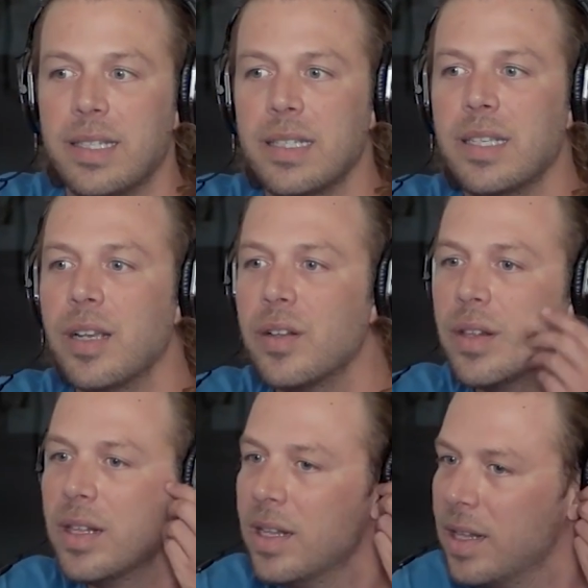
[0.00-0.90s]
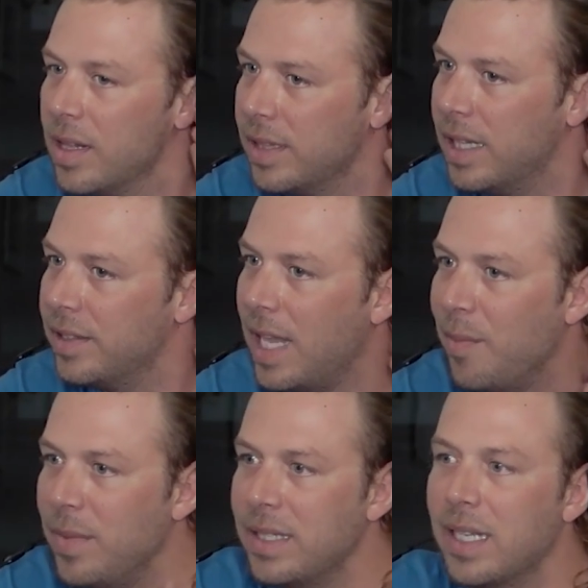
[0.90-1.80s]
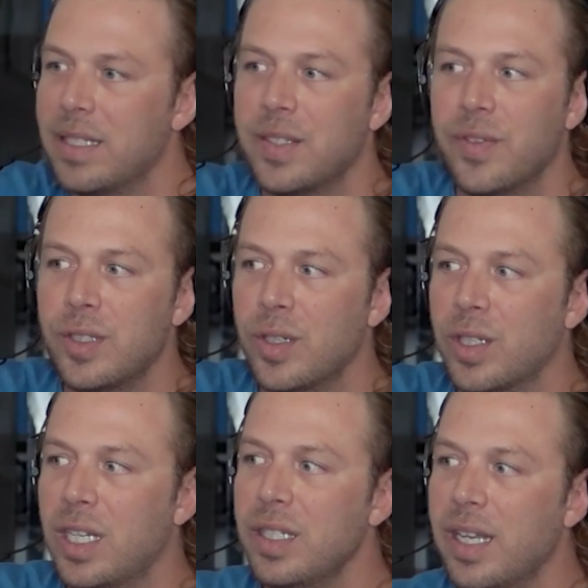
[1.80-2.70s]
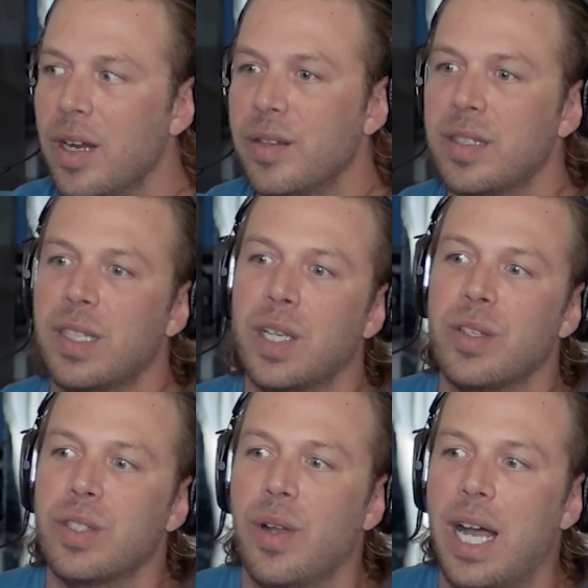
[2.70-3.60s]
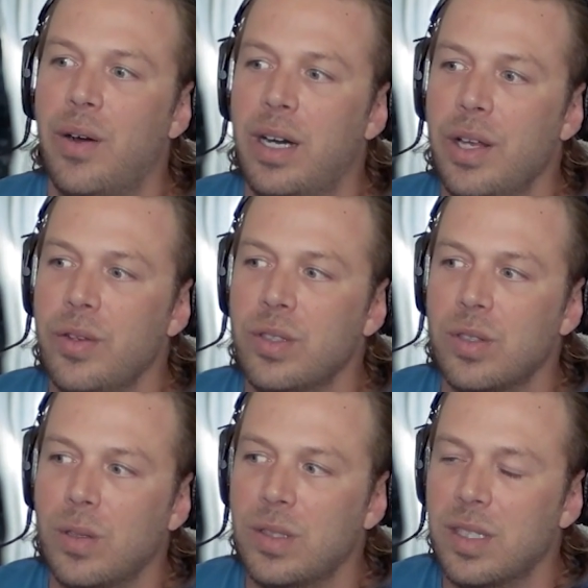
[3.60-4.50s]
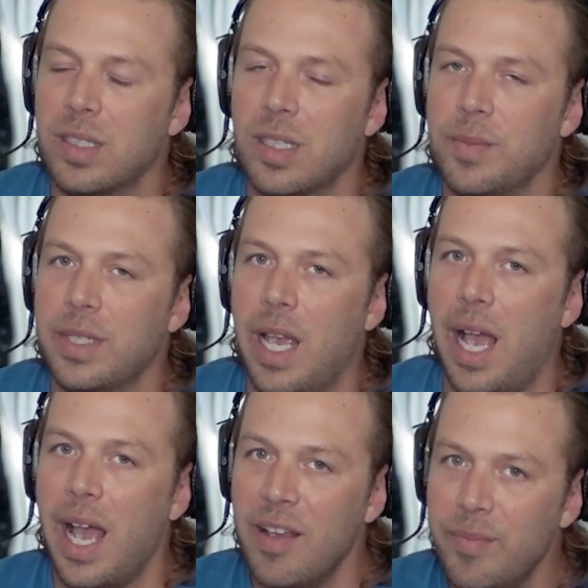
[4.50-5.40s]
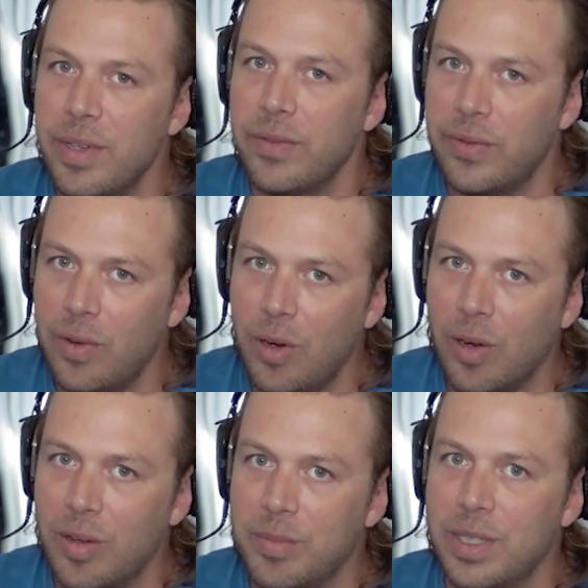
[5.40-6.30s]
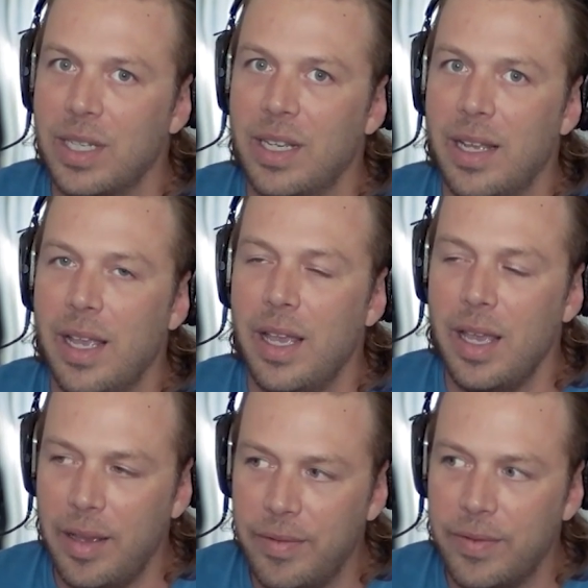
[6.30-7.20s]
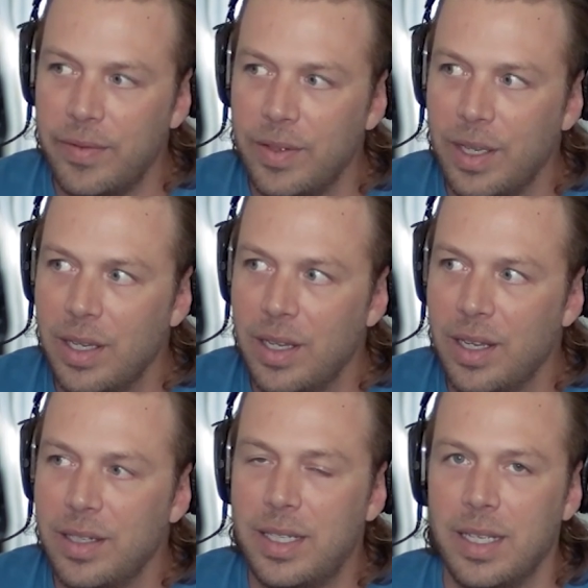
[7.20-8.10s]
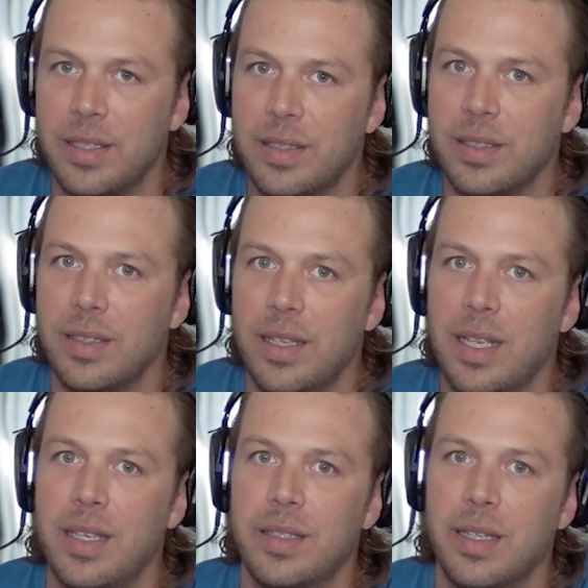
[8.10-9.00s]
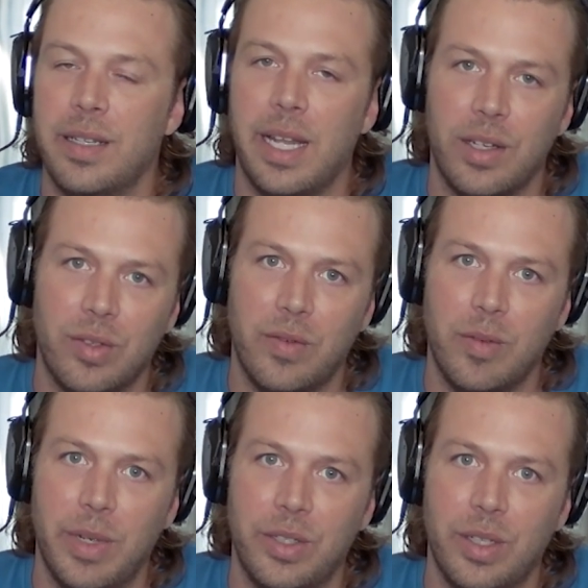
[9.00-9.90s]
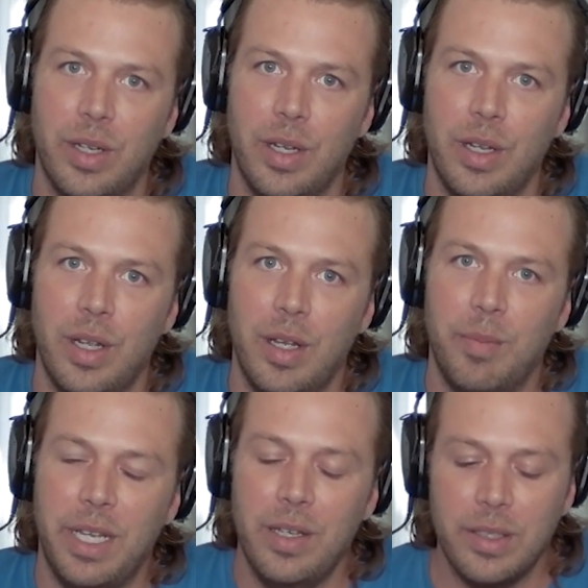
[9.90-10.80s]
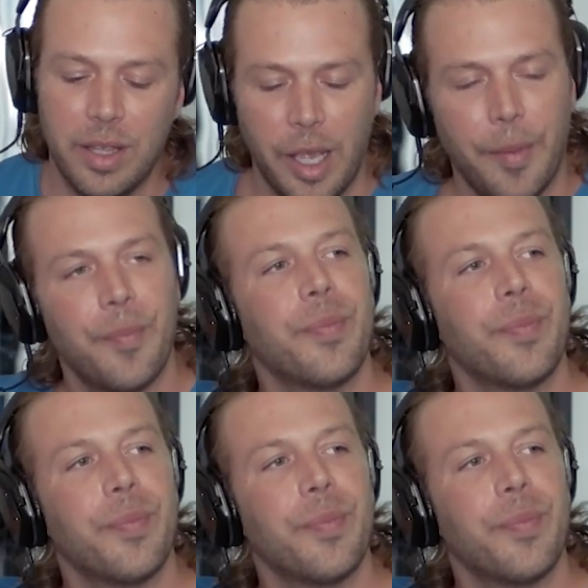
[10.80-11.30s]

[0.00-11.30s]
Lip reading: says here that means that this visitor could carry the secrets to how other solar systems have been formed if this is a natural formation. But here's the thing.